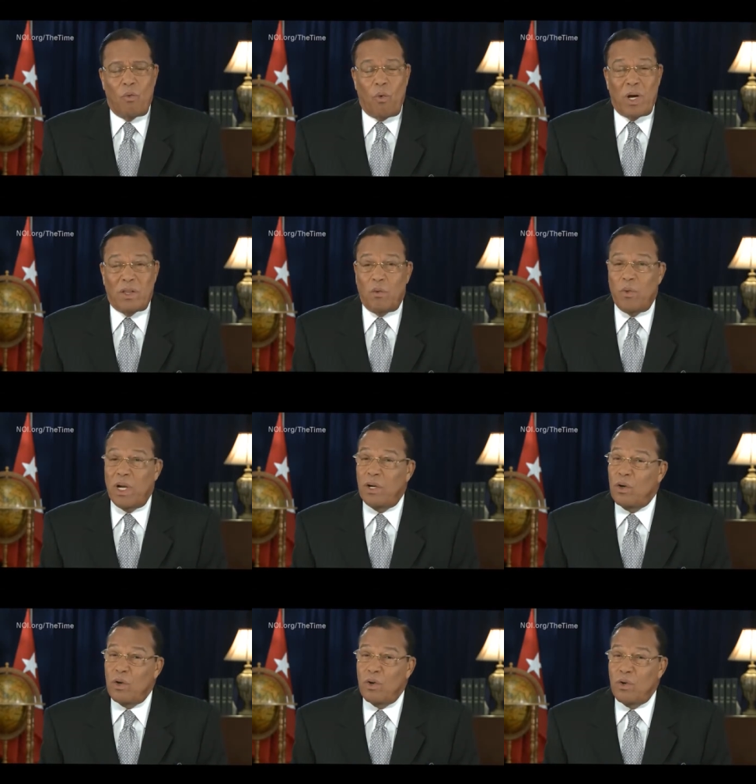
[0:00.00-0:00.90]
whether
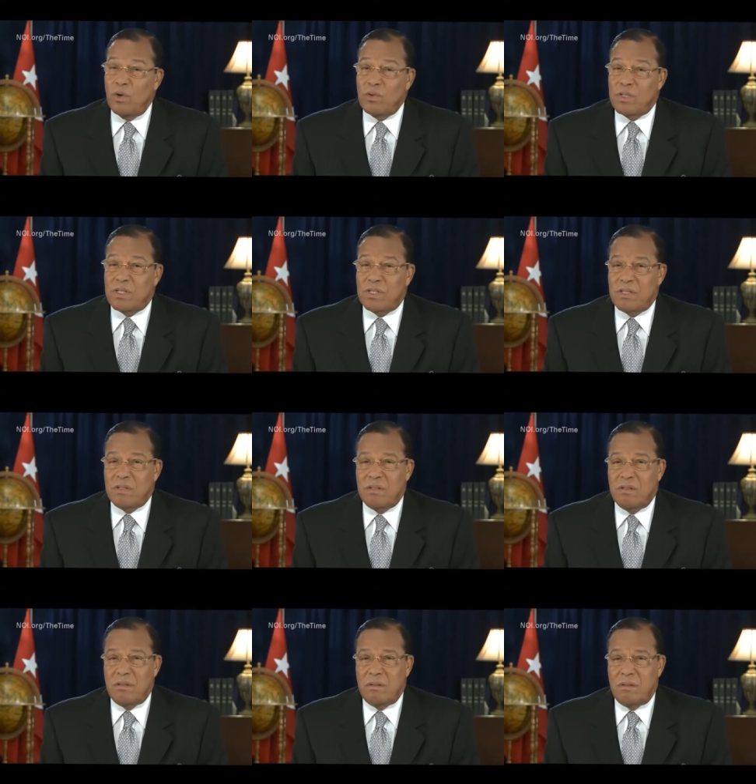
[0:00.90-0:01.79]
we lose,
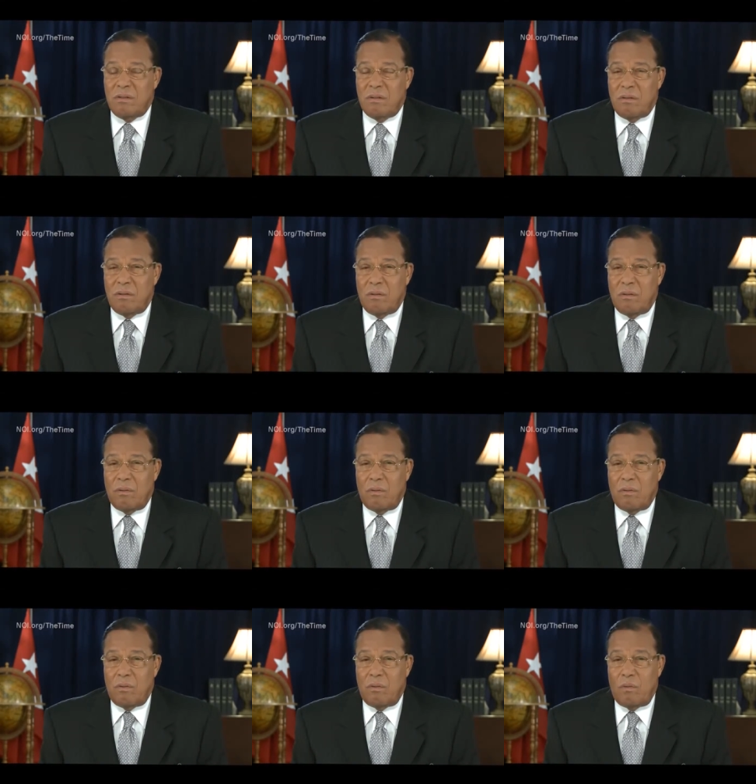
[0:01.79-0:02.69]

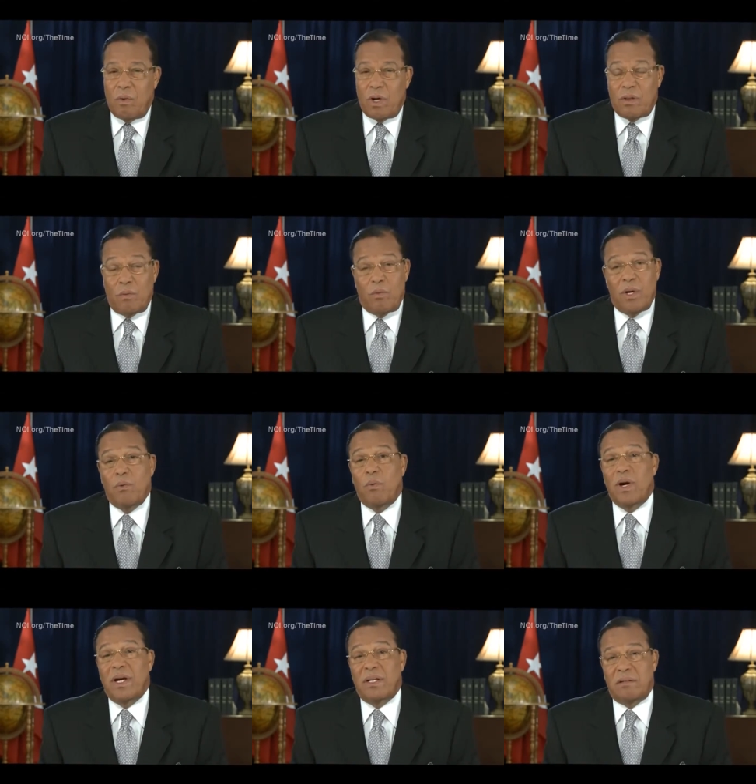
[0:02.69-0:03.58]
whether we
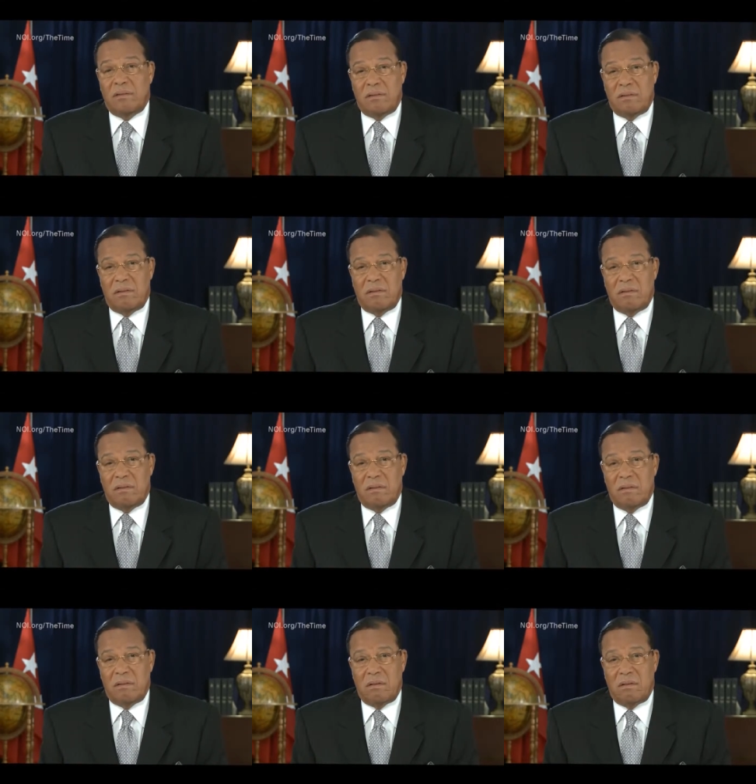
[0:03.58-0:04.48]
win,
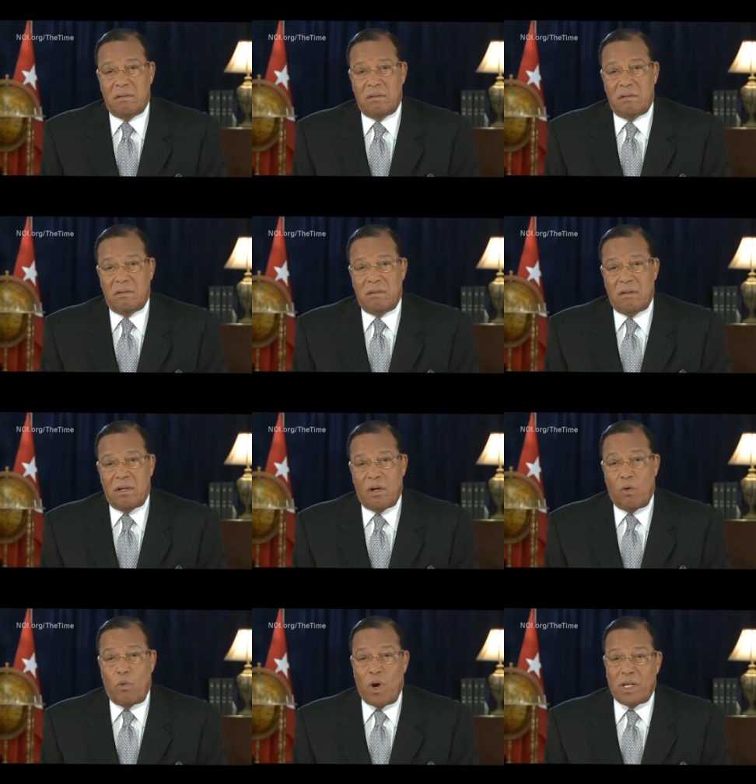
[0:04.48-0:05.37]

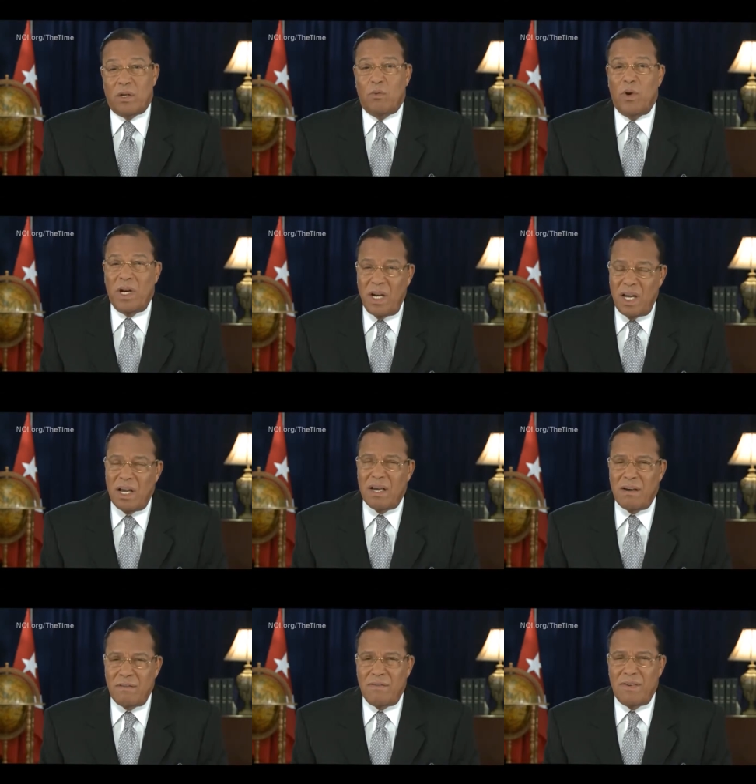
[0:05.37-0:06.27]
whether we
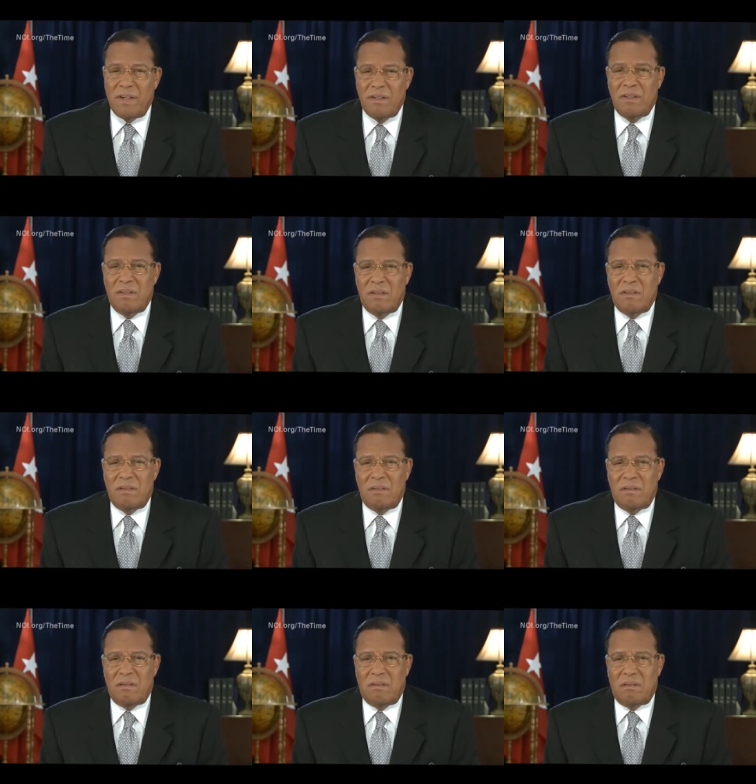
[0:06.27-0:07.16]
live,
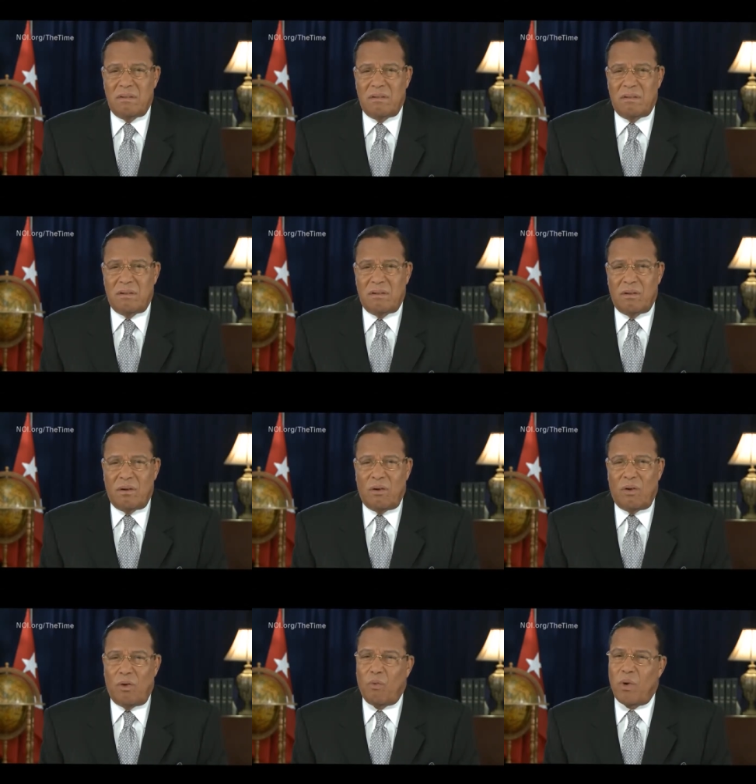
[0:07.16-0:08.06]

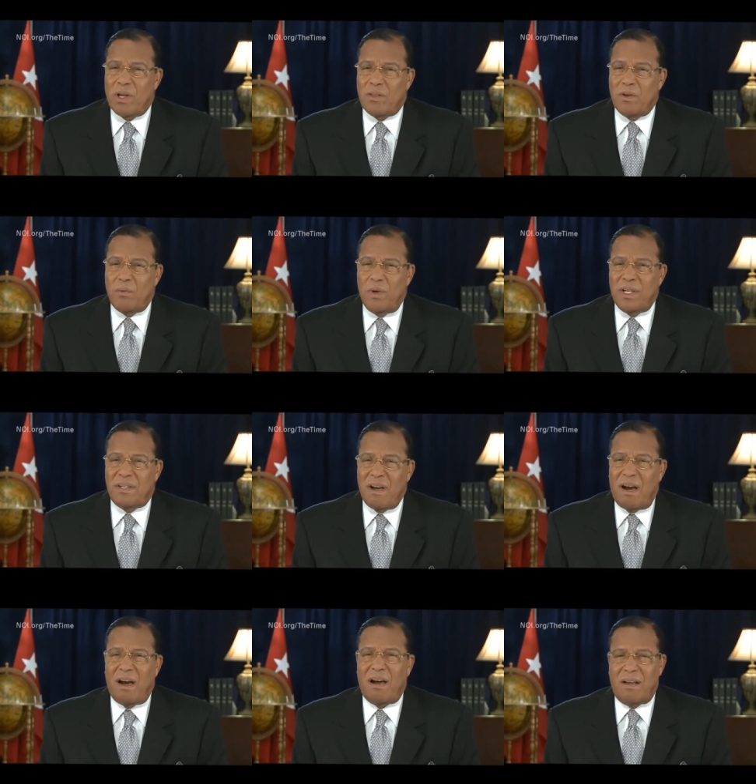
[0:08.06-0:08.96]
or whether we
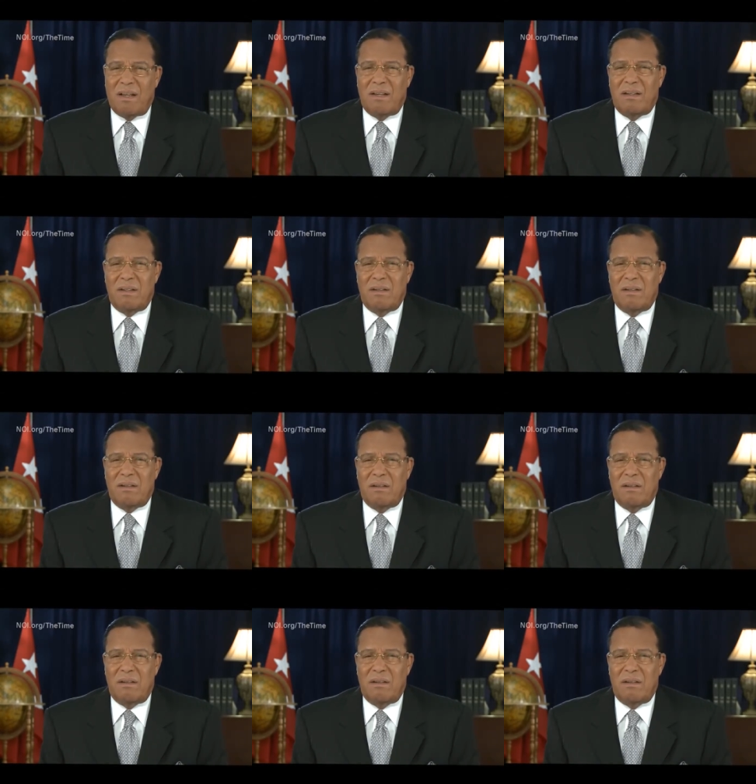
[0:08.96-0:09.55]
die,